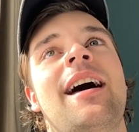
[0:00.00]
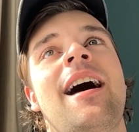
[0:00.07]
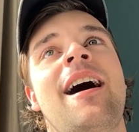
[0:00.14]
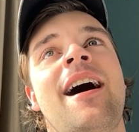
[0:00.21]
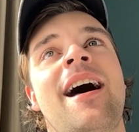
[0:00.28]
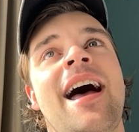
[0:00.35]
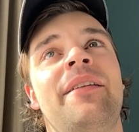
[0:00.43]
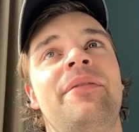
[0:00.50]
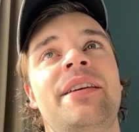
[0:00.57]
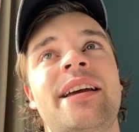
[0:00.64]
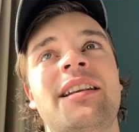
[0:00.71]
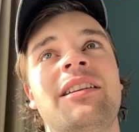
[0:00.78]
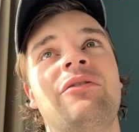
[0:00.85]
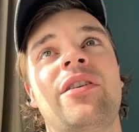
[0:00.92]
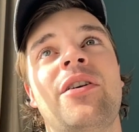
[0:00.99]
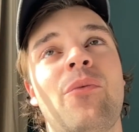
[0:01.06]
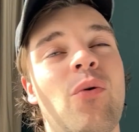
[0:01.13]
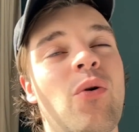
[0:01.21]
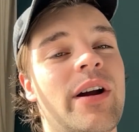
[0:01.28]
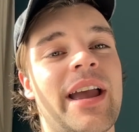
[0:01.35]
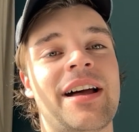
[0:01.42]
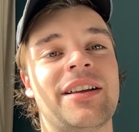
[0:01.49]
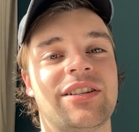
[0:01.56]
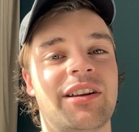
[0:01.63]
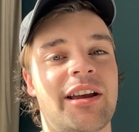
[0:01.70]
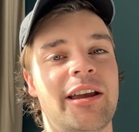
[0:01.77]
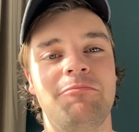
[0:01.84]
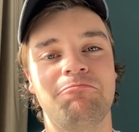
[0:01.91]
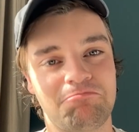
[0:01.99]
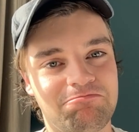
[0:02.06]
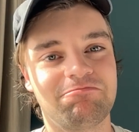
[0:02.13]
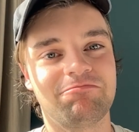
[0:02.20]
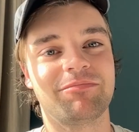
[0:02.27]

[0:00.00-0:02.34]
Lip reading: at the end of it, walk out saying,